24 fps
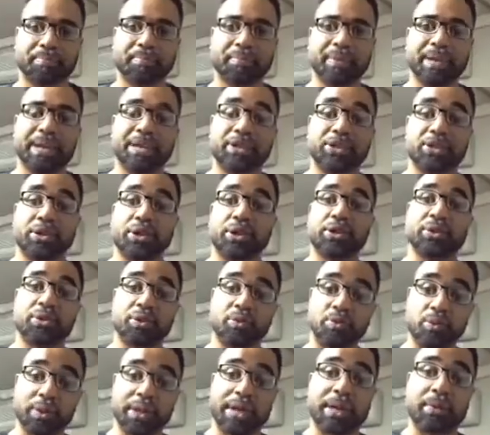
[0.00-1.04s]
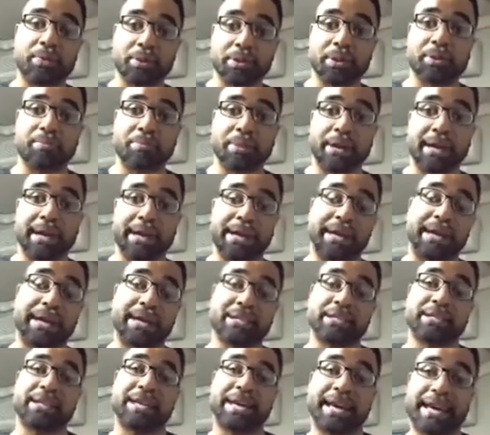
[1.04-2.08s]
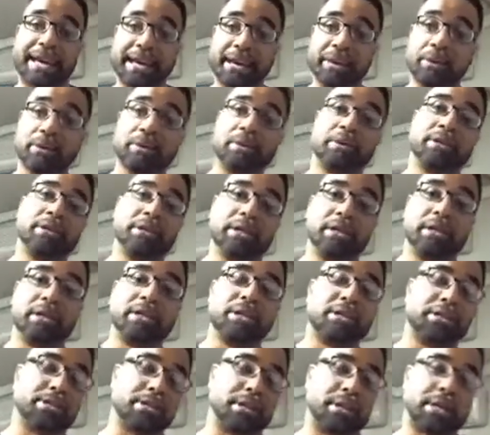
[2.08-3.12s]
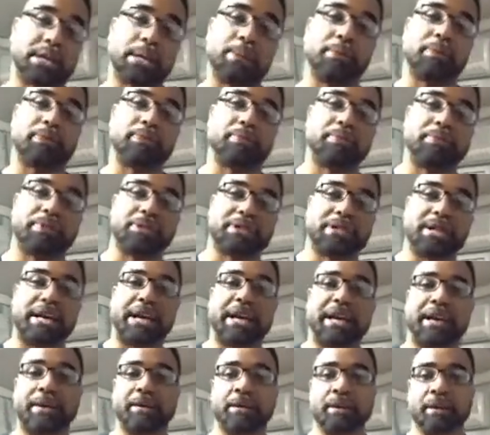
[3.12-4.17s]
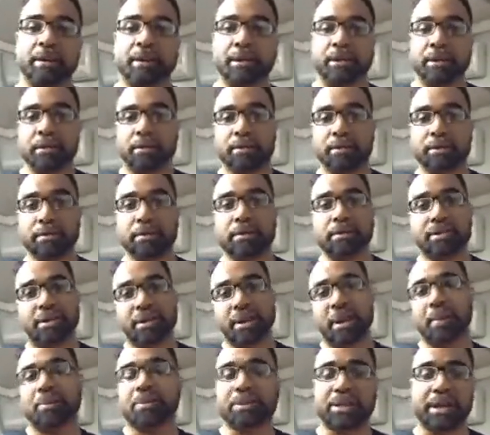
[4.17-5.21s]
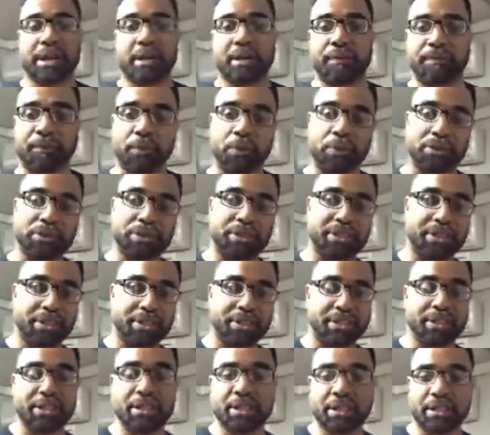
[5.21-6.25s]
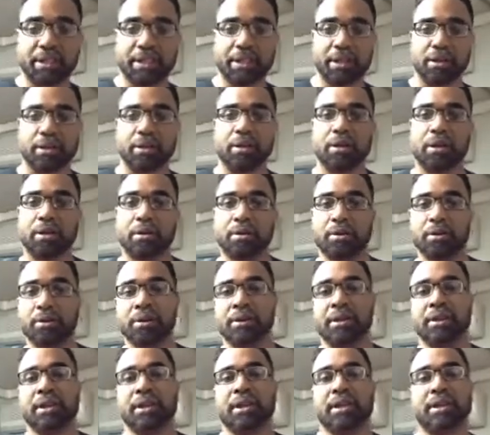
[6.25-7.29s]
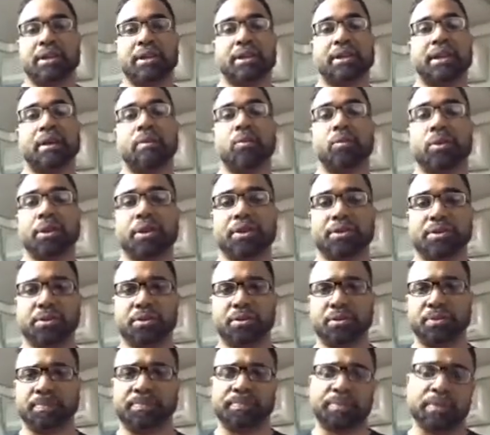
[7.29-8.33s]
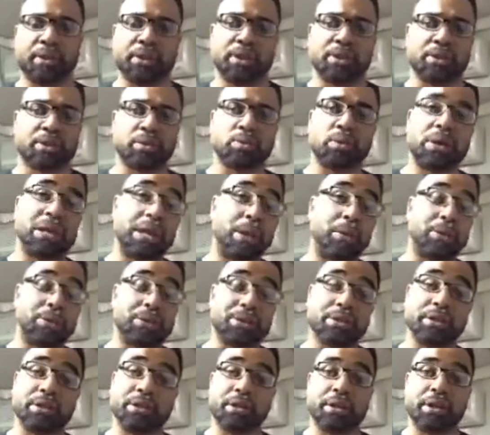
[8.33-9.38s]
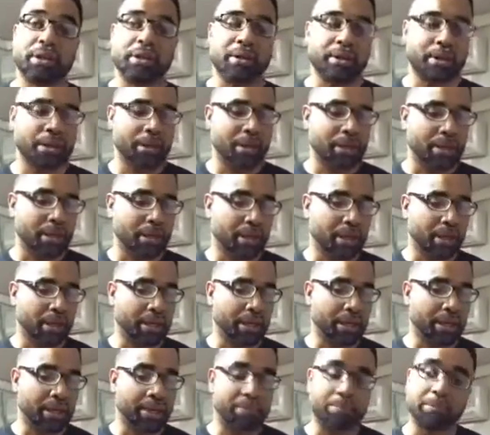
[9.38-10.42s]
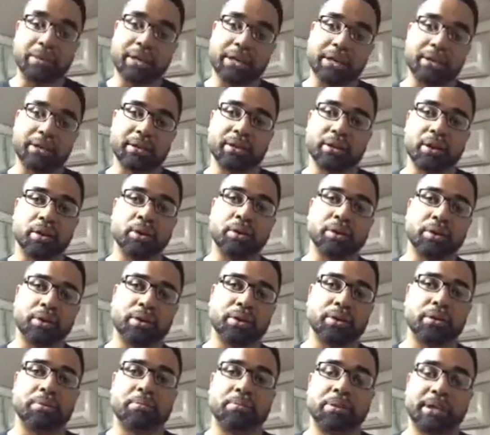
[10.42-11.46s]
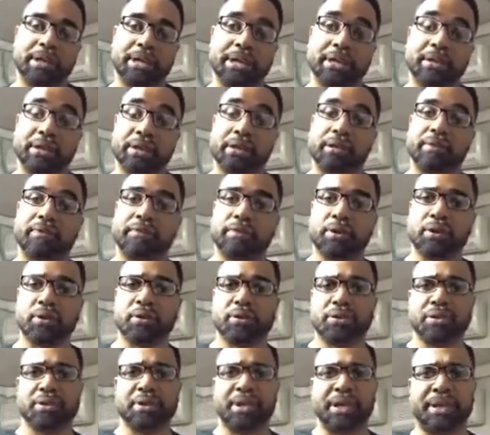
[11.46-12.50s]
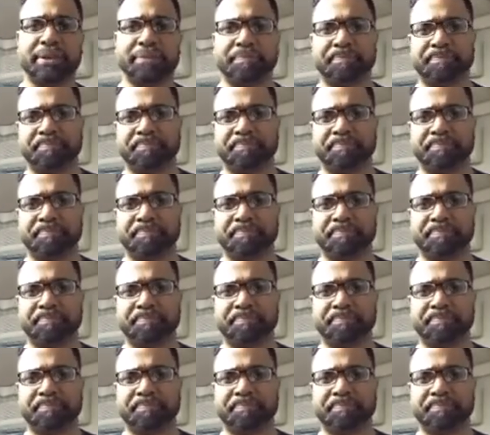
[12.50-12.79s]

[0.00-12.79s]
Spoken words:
it started to rain really bad, and actually hail started coming from the sky. So I was kind of forced to just sit in there longer than I wanted to. So while I was in there, me and the owner began to converse. Now,